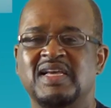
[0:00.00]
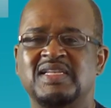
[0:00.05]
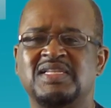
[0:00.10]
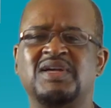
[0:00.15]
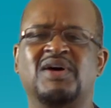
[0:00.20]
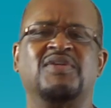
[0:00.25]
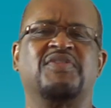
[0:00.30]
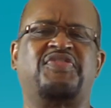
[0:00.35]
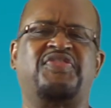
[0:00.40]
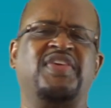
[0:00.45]

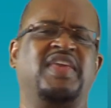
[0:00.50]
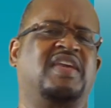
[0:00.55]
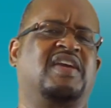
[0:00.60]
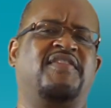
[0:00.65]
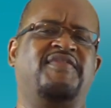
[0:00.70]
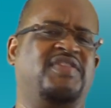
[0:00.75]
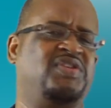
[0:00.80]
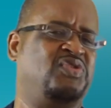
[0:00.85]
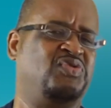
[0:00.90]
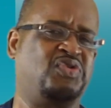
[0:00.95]
don't think
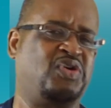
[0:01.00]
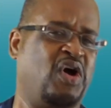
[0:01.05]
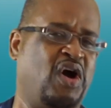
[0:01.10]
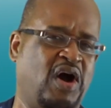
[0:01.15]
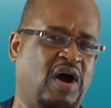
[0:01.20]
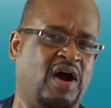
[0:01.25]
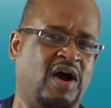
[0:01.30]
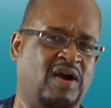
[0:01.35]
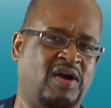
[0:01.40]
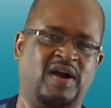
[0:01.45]
of a new
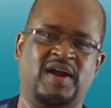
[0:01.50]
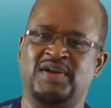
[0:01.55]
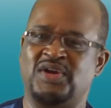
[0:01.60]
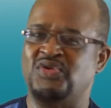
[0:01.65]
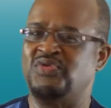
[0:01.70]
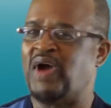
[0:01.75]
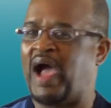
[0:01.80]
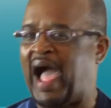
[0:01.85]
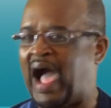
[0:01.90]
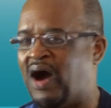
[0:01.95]
car or a
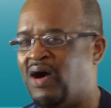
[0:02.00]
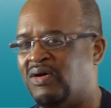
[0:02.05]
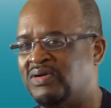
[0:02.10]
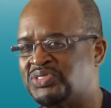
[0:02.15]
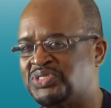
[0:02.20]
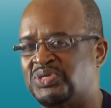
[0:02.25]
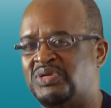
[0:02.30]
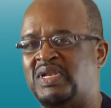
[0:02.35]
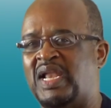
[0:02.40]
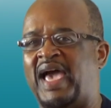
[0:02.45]
new
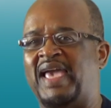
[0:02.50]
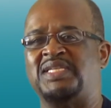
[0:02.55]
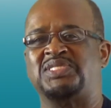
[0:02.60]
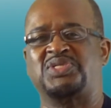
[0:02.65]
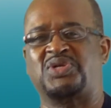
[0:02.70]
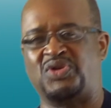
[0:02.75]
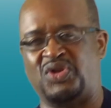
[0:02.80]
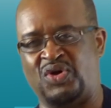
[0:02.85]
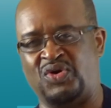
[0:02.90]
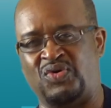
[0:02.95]
house or nice
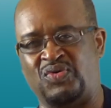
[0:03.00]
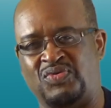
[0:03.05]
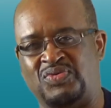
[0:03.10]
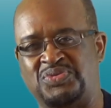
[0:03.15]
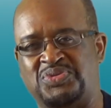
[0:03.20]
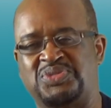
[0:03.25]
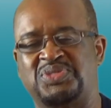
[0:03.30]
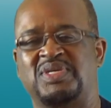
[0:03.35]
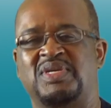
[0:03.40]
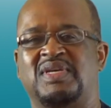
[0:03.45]

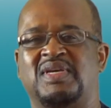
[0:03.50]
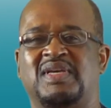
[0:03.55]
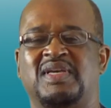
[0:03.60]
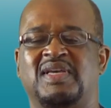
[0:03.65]
clothes.